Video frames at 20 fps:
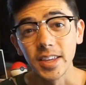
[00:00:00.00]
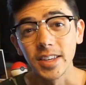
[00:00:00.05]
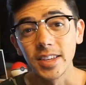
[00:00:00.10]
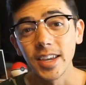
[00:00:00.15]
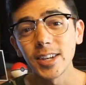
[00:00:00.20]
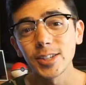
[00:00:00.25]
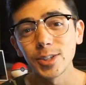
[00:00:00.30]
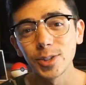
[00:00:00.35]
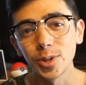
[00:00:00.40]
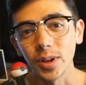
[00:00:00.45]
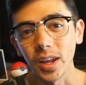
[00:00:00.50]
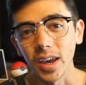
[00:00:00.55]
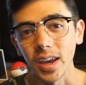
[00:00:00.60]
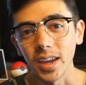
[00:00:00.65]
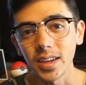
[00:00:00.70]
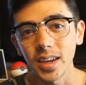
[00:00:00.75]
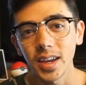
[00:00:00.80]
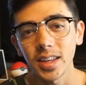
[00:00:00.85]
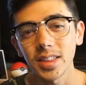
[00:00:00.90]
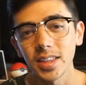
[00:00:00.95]

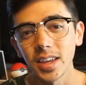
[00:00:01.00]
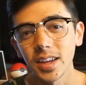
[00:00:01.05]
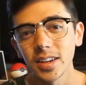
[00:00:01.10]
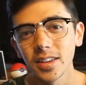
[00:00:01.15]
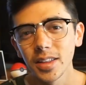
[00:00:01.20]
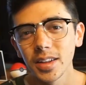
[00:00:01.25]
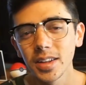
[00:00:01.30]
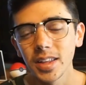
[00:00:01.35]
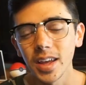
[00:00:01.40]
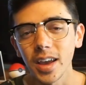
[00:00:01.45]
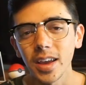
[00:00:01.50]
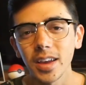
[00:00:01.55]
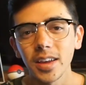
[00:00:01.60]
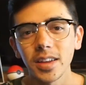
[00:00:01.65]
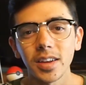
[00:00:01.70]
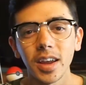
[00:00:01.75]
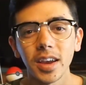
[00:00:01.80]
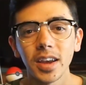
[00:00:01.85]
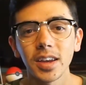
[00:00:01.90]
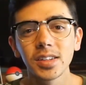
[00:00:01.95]
Yesterday, at the end of the
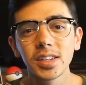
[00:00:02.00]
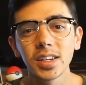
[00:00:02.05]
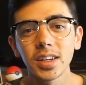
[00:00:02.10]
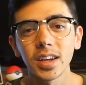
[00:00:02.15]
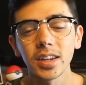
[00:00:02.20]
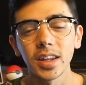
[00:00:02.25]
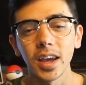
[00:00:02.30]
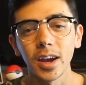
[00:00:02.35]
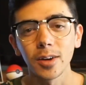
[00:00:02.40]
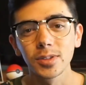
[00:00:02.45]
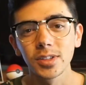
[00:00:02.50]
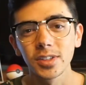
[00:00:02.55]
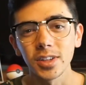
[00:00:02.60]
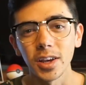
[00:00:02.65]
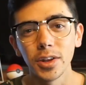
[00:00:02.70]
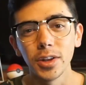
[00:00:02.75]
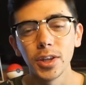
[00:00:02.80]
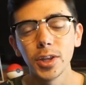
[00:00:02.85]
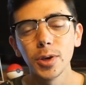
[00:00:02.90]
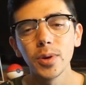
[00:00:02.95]
day, Niantic
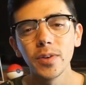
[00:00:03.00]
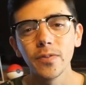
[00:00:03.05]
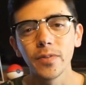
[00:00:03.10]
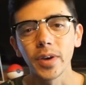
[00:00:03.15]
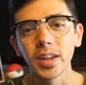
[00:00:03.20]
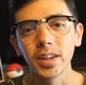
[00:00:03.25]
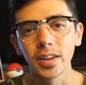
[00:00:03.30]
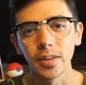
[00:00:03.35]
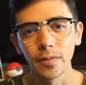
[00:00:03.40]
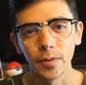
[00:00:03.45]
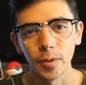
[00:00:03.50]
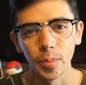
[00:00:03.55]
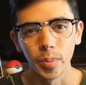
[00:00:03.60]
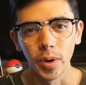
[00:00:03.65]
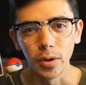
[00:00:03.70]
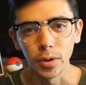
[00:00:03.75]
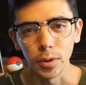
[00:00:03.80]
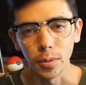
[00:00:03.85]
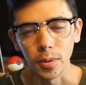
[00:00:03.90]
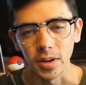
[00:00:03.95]
announced a new event for
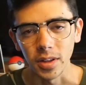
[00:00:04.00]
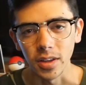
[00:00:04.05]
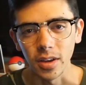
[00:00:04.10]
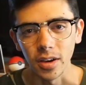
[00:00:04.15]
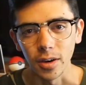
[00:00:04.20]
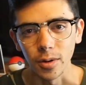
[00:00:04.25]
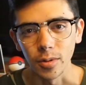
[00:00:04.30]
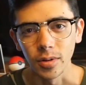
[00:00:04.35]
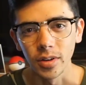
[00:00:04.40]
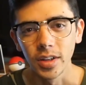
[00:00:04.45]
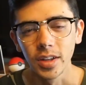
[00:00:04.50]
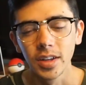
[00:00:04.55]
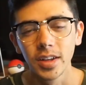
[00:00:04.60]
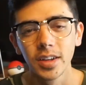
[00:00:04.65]
Pokemon Go.